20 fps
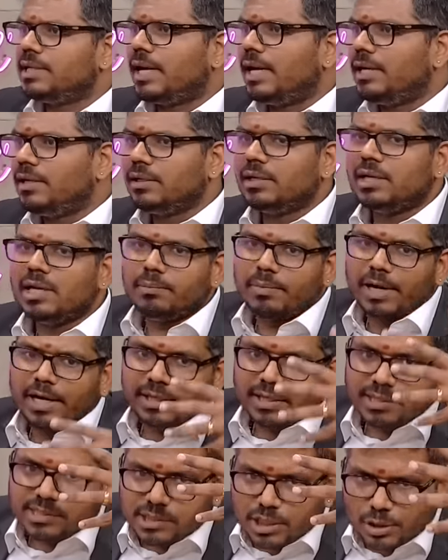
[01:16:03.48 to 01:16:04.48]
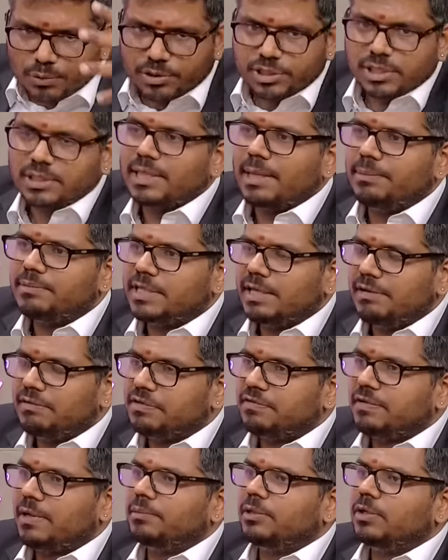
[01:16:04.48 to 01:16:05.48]
their identity by distinguishing
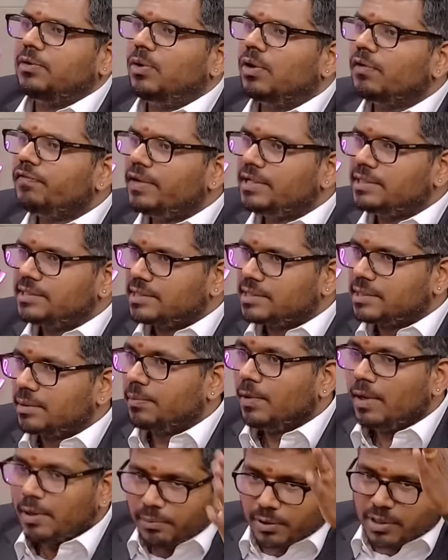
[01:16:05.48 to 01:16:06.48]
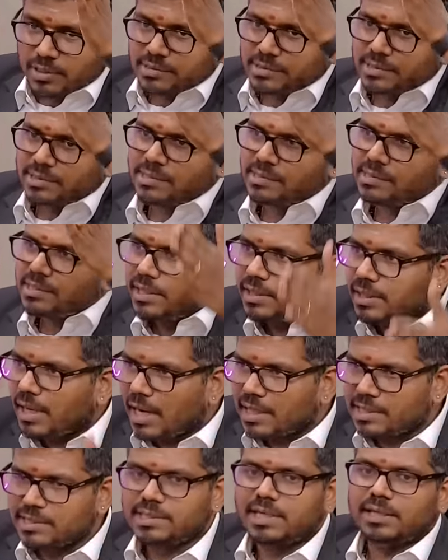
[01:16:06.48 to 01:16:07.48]
themselves from the core faith system because this is the
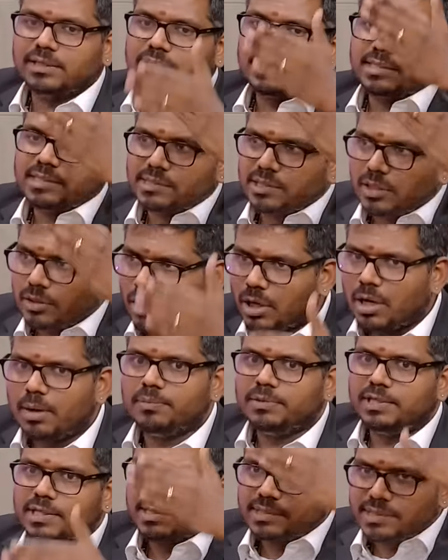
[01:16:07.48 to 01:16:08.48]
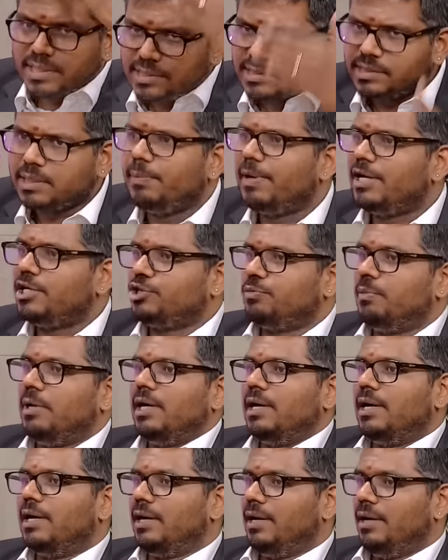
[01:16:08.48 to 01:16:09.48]
yardstick, this is the norm, this is the
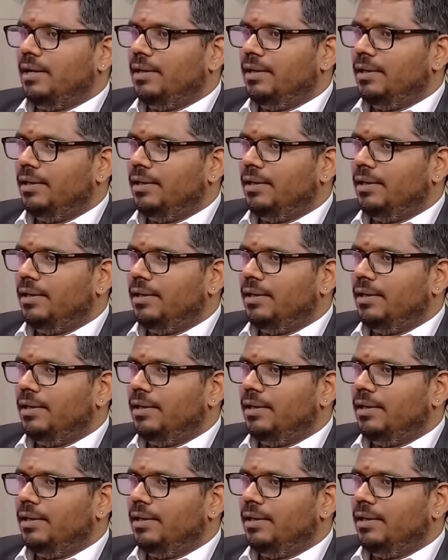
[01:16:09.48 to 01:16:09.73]
benchmark.